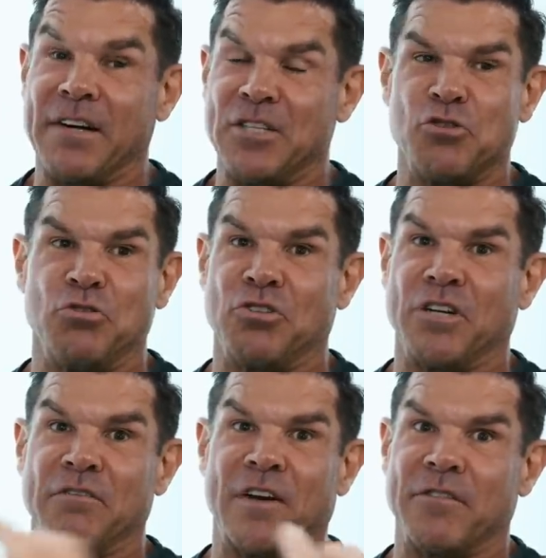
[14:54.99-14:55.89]
ran two
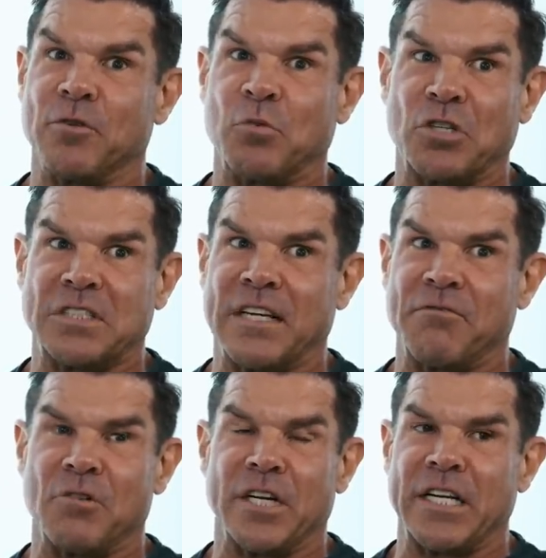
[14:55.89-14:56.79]
thirty five, the worst
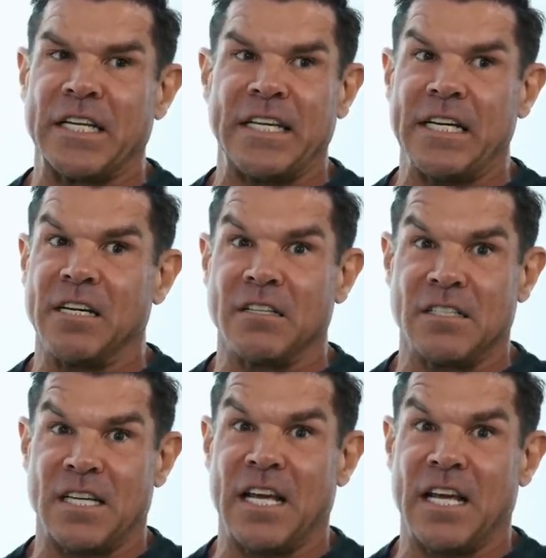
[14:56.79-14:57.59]
I've run in years,